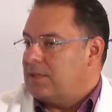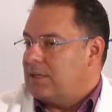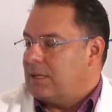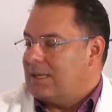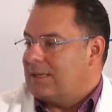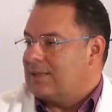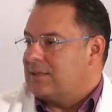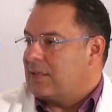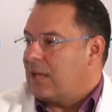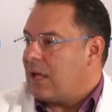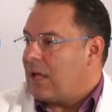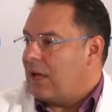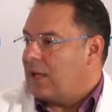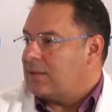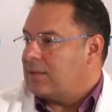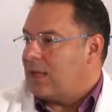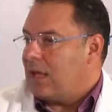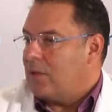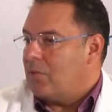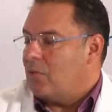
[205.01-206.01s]
like
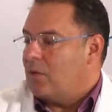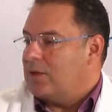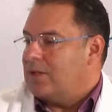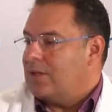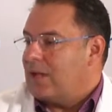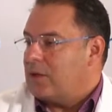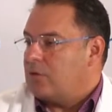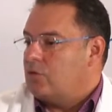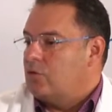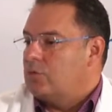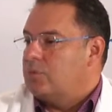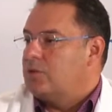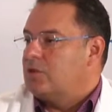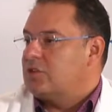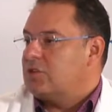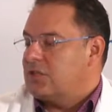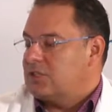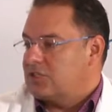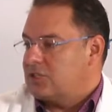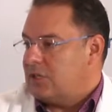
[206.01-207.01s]
that and what that could
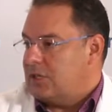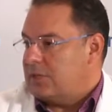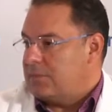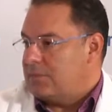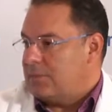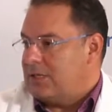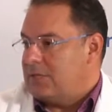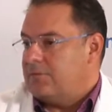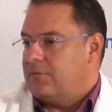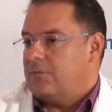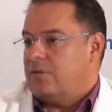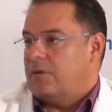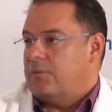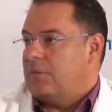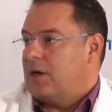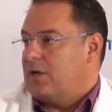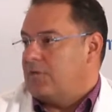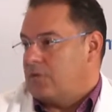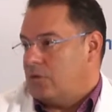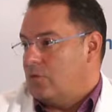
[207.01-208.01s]
potentially mean
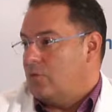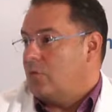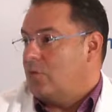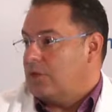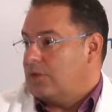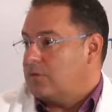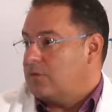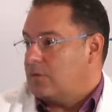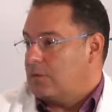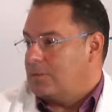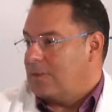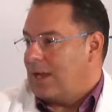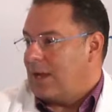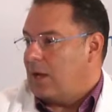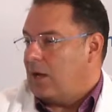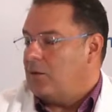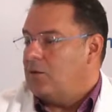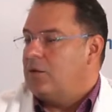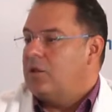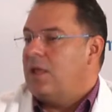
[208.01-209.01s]
from a few weeks from
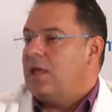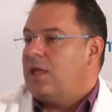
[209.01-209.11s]
now.